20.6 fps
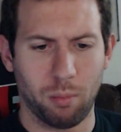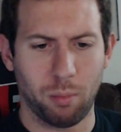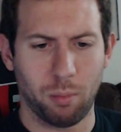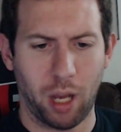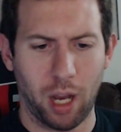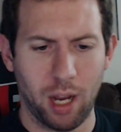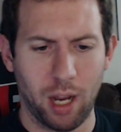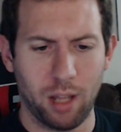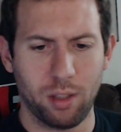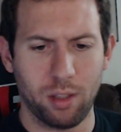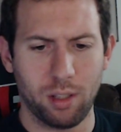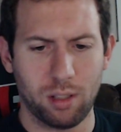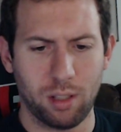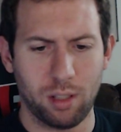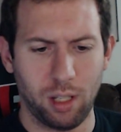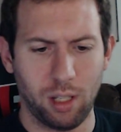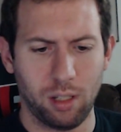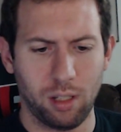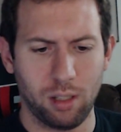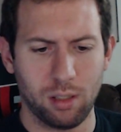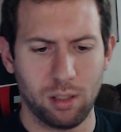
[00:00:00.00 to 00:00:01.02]
Behind the
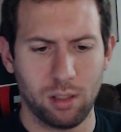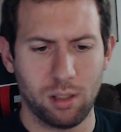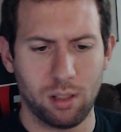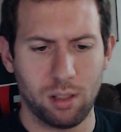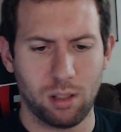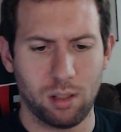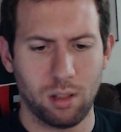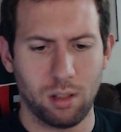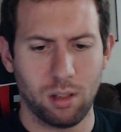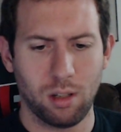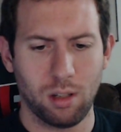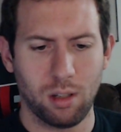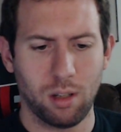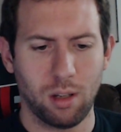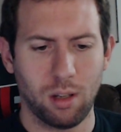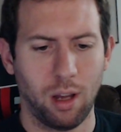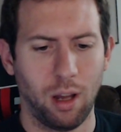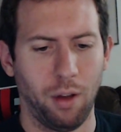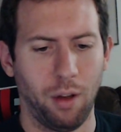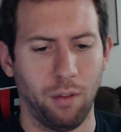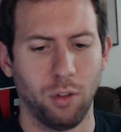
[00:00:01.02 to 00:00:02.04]
scenes
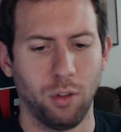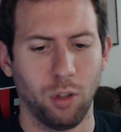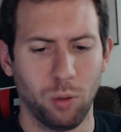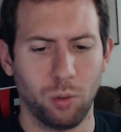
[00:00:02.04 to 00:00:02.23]
of